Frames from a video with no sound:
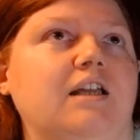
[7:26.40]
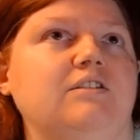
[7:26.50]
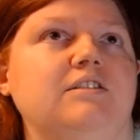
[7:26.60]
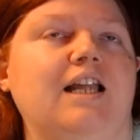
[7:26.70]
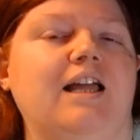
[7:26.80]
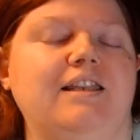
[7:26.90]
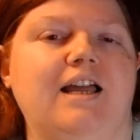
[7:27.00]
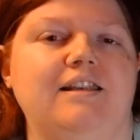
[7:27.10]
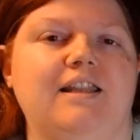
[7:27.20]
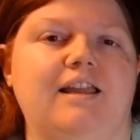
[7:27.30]
I don't not
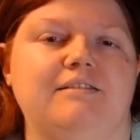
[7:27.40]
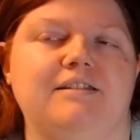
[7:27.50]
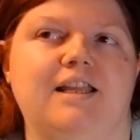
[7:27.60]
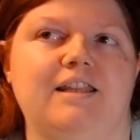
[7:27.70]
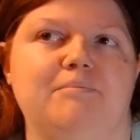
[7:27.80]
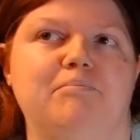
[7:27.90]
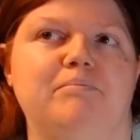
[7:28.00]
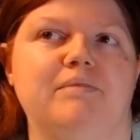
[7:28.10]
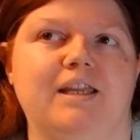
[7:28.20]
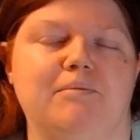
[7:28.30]
not not not in
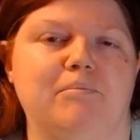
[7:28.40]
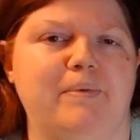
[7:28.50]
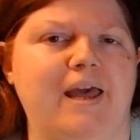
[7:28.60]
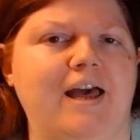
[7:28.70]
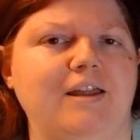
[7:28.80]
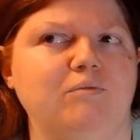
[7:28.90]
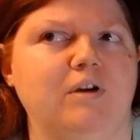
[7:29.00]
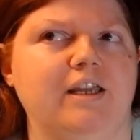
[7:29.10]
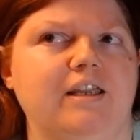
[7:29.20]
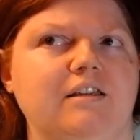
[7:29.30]
a, like bad
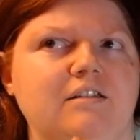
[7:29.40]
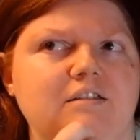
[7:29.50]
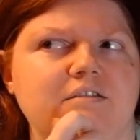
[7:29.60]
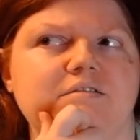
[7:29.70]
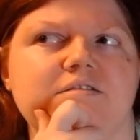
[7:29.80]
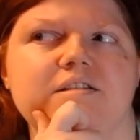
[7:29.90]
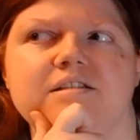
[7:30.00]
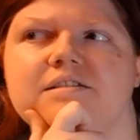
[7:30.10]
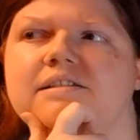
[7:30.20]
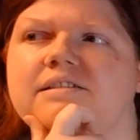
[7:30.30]
way
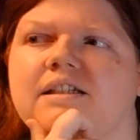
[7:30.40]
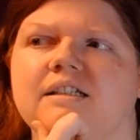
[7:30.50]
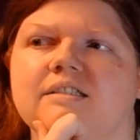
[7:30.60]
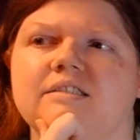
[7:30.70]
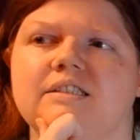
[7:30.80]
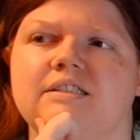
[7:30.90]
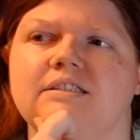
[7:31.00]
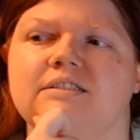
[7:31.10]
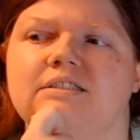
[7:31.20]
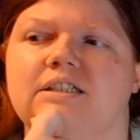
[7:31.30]

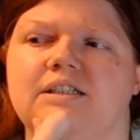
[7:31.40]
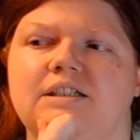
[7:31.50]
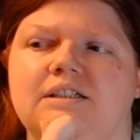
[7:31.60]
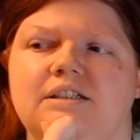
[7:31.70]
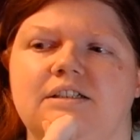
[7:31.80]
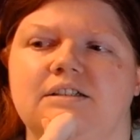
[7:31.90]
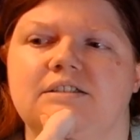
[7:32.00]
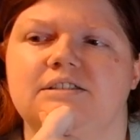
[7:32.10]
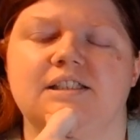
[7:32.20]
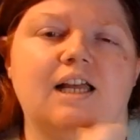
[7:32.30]
exactly.
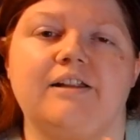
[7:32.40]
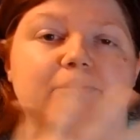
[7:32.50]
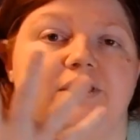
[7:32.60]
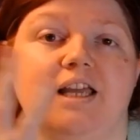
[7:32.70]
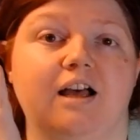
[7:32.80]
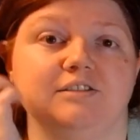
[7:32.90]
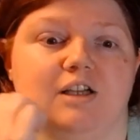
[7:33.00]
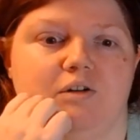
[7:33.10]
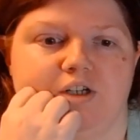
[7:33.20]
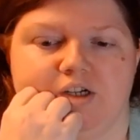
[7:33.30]
I don't know what the hell is
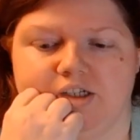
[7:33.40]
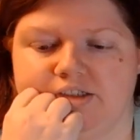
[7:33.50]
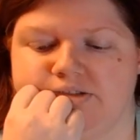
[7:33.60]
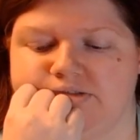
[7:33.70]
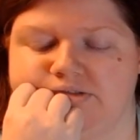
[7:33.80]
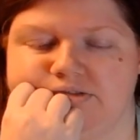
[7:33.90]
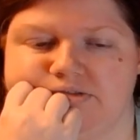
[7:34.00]
going on.